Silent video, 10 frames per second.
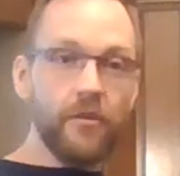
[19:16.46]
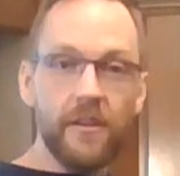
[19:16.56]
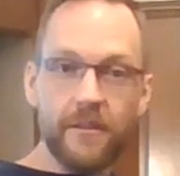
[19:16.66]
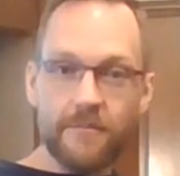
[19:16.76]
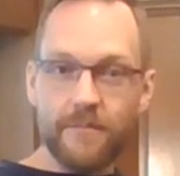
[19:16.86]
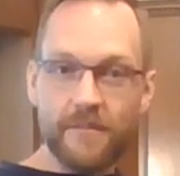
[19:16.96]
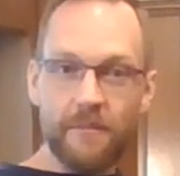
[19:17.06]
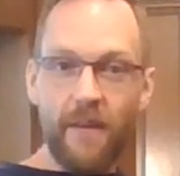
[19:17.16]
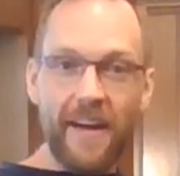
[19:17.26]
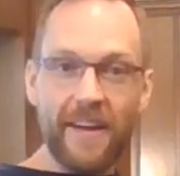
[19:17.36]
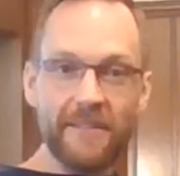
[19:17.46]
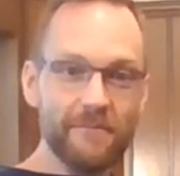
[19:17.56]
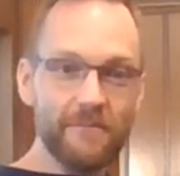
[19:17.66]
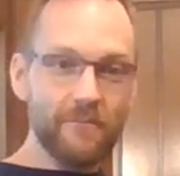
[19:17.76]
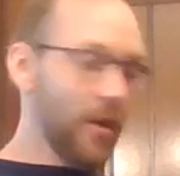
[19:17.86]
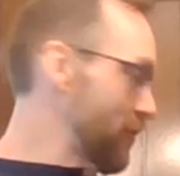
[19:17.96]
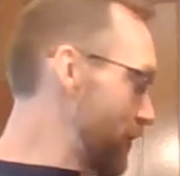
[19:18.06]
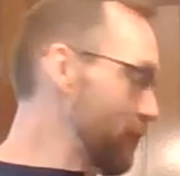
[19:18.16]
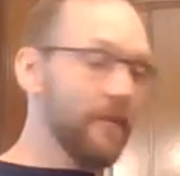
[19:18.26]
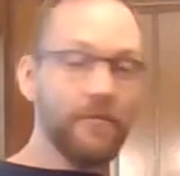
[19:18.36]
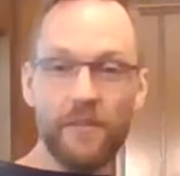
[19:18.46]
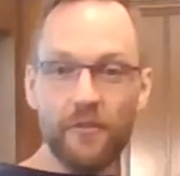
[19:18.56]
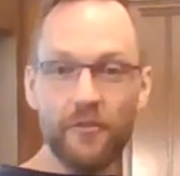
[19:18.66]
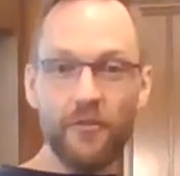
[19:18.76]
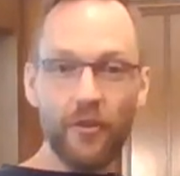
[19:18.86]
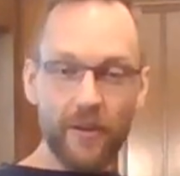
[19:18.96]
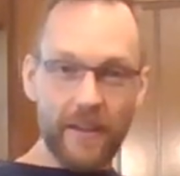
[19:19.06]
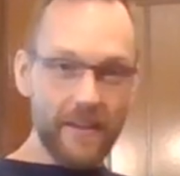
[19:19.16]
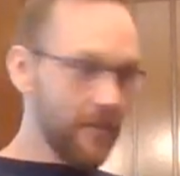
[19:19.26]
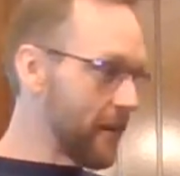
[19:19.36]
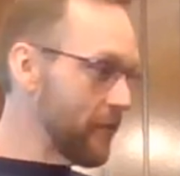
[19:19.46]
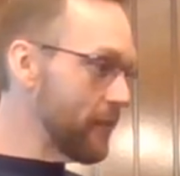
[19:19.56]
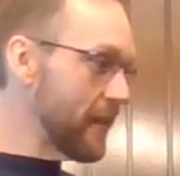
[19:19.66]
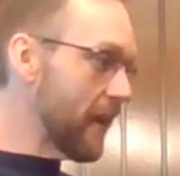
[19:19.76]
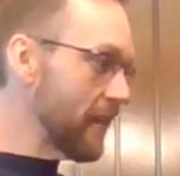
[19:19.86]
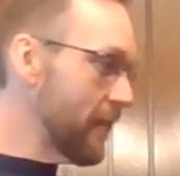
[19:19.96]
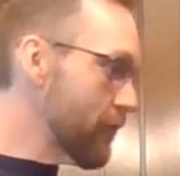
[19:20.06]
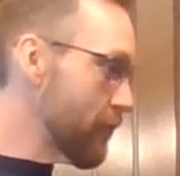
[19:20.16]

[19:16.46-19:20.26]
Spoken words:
going to sit by and just wait for this to cook. It'll be done here